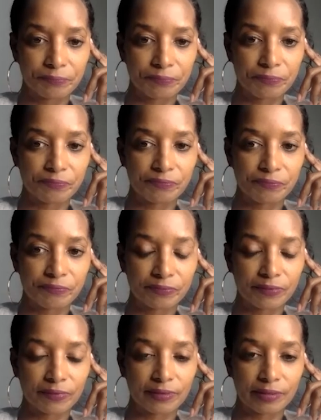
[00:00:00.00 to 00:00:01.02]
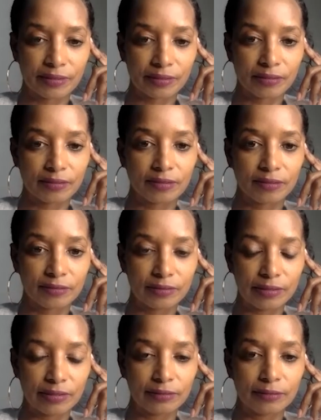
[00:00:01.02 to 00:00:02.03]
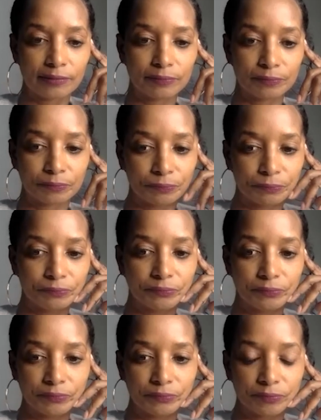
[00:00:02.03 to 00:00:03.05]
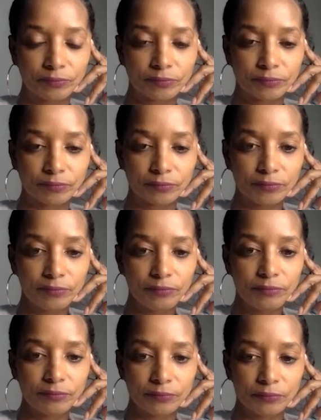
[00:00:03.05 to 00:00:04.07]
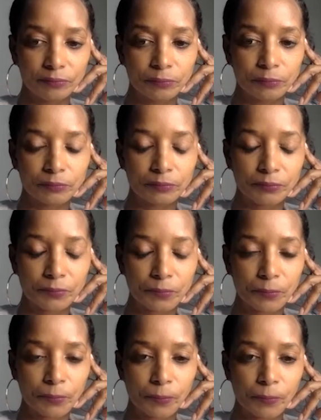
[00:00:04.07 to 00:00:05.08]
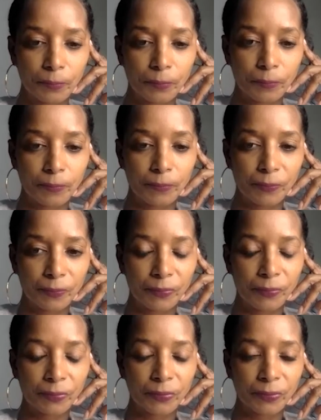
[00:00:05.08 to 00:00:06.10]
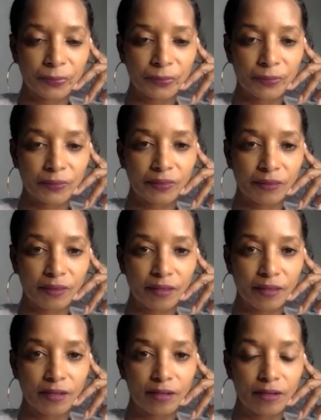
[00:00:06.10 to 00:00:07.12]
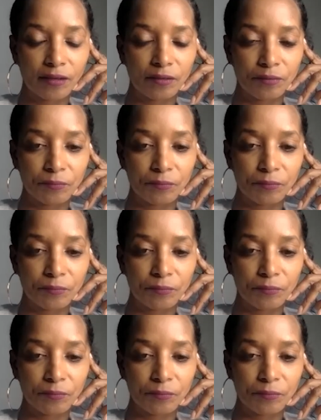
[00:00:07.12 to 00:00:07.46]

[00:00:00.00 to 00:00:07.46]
No words are spoken by the person on screen.